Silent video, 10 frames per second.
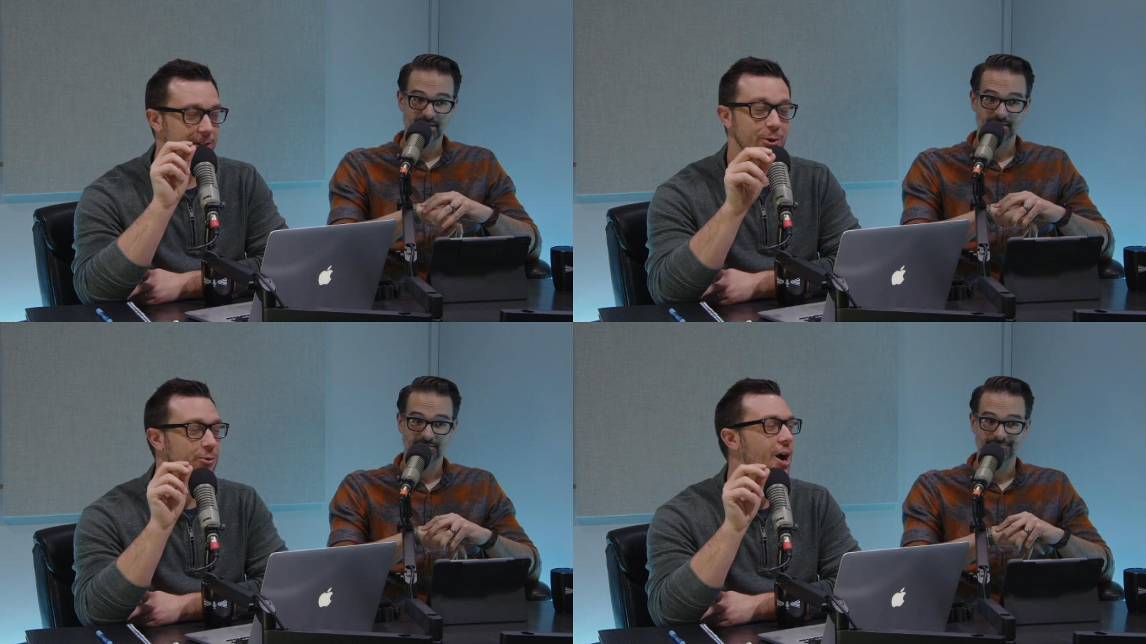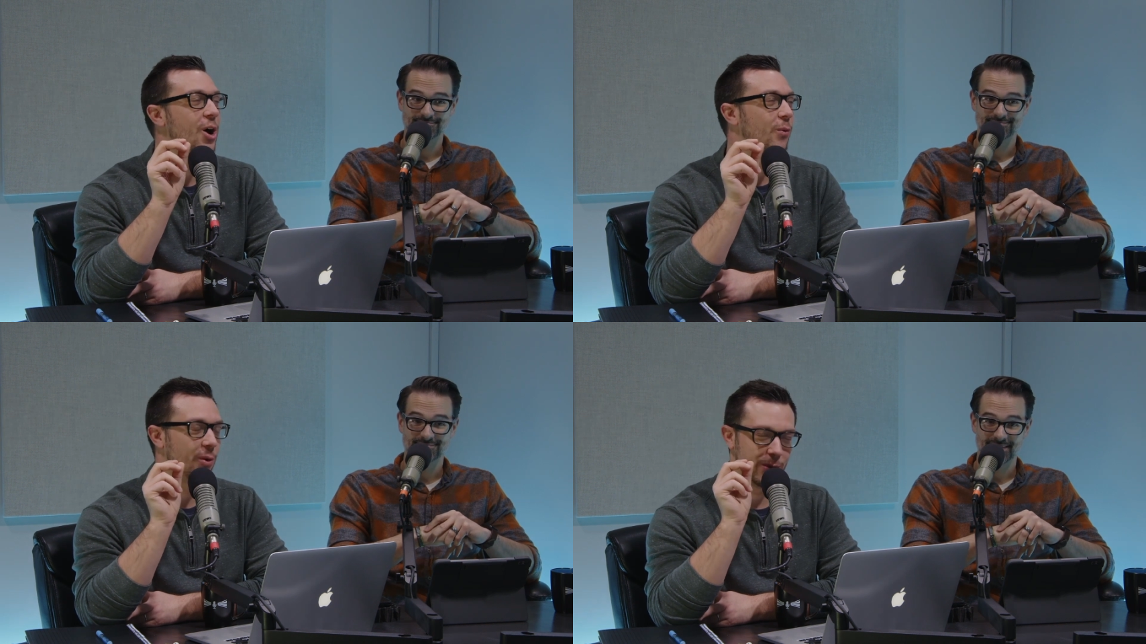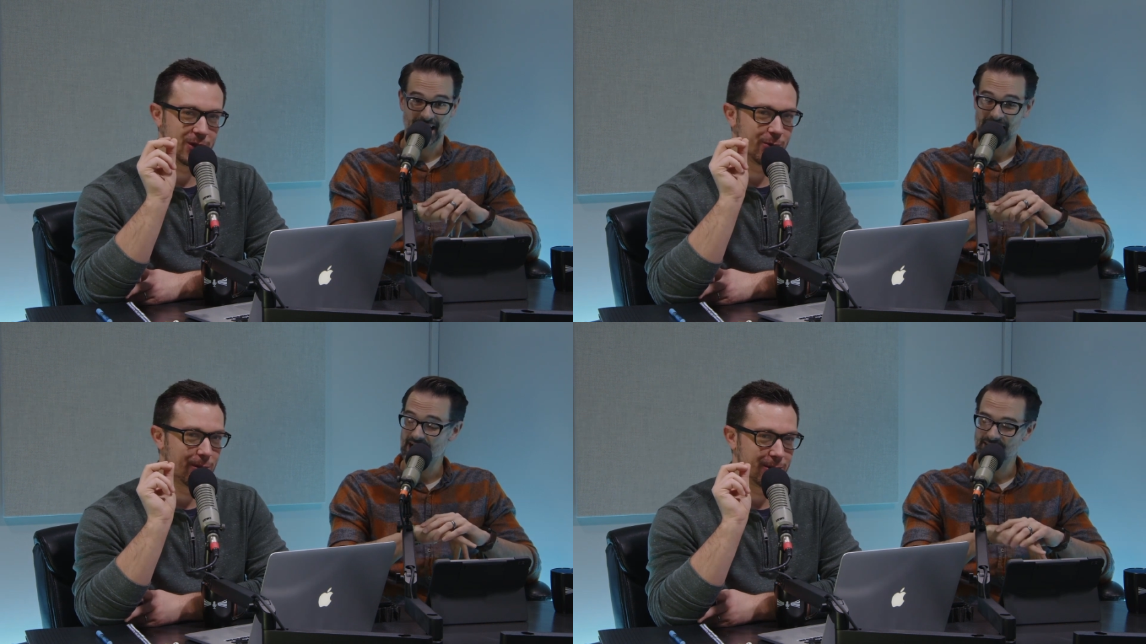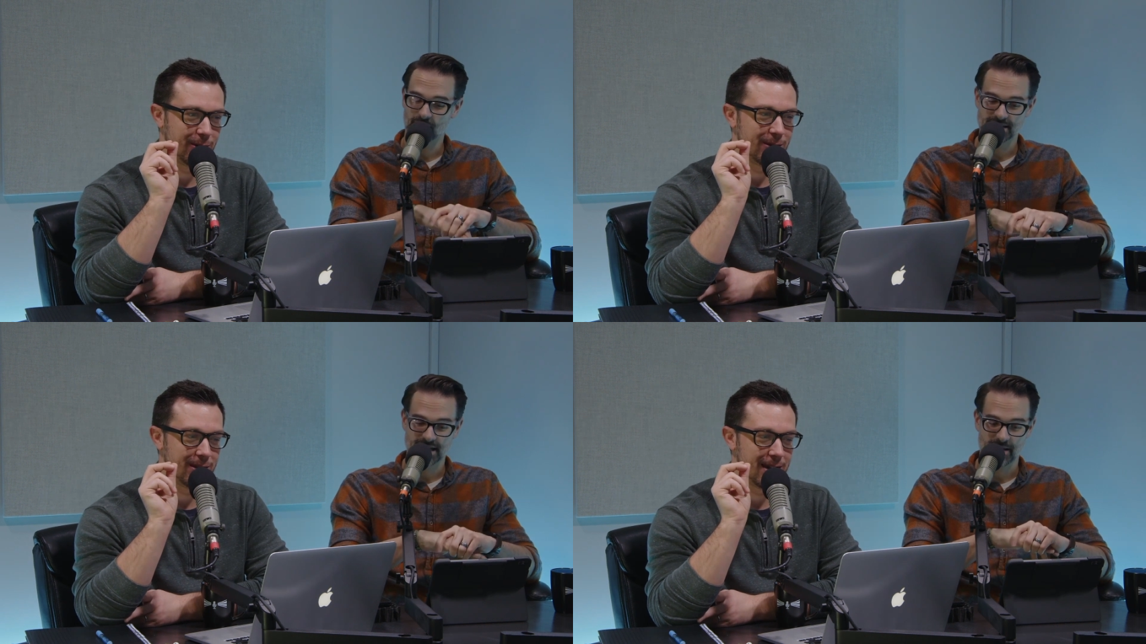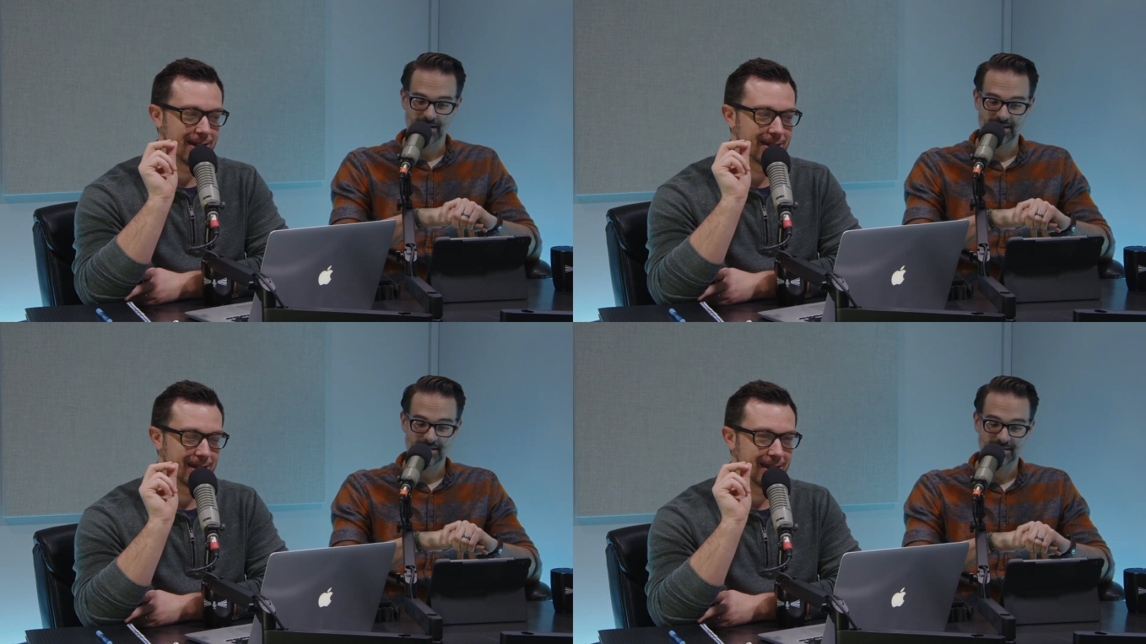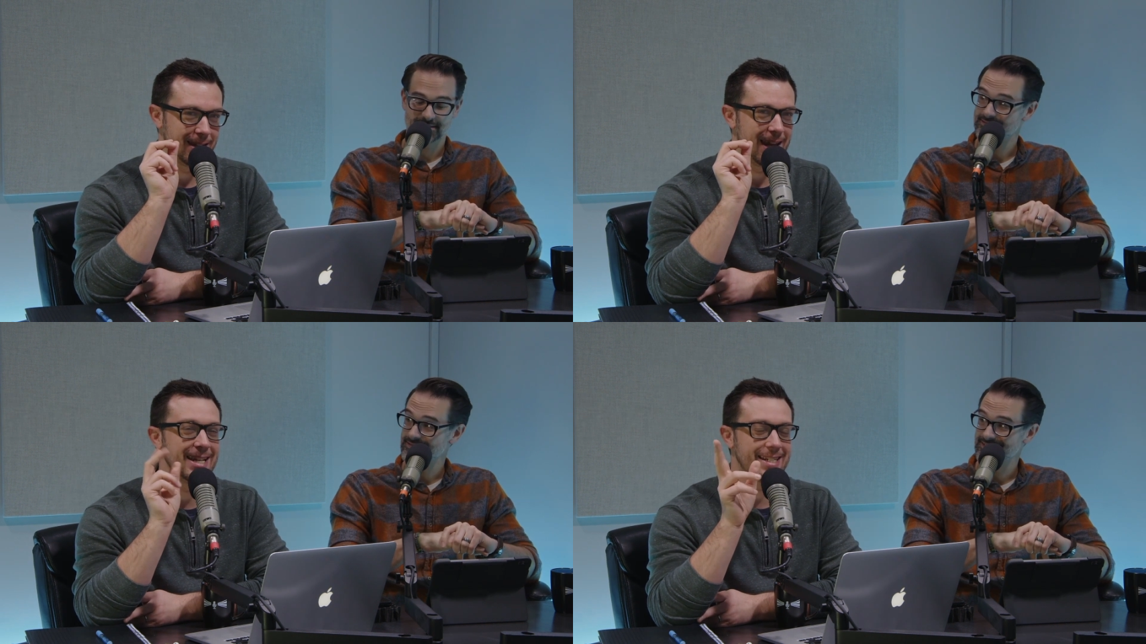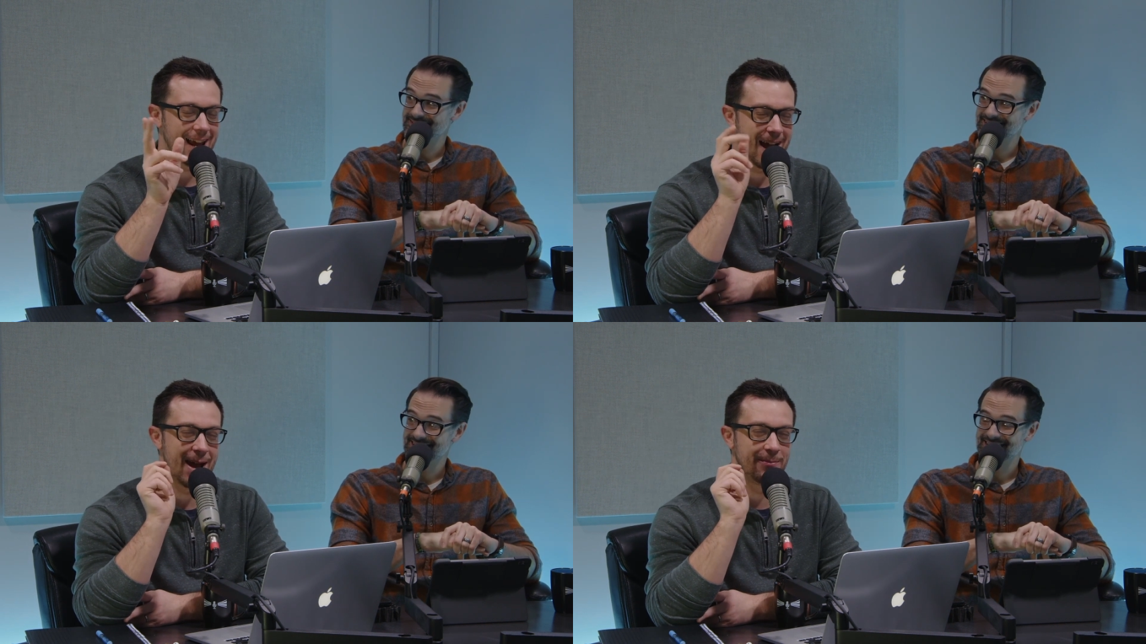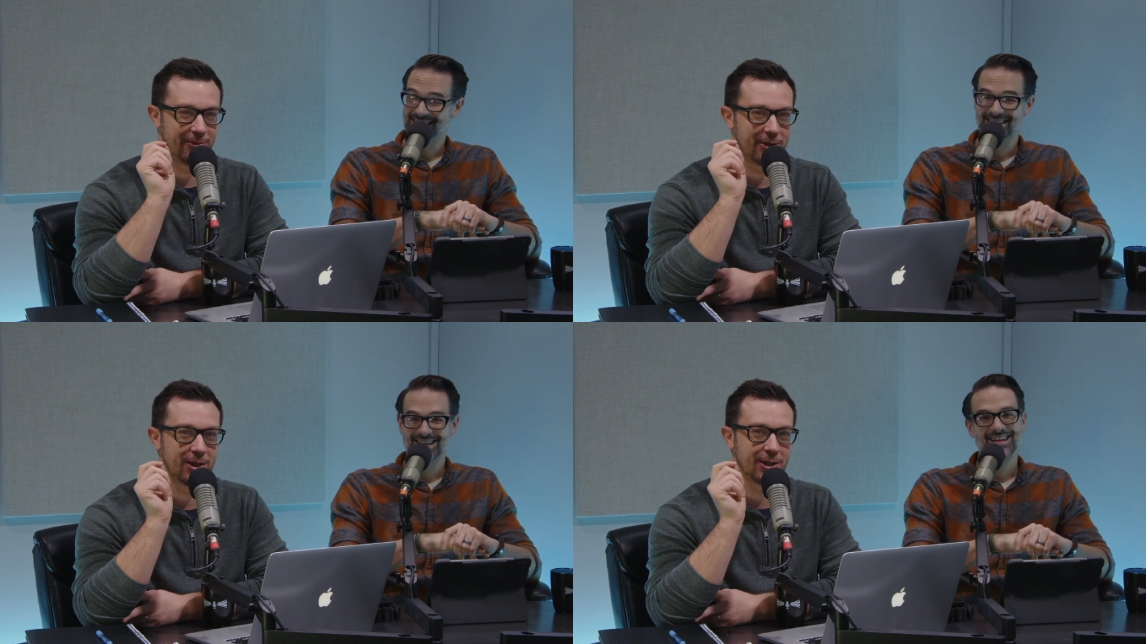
Speaker 1: You know what we do. I know Tuesdays. what time it is. It's time for the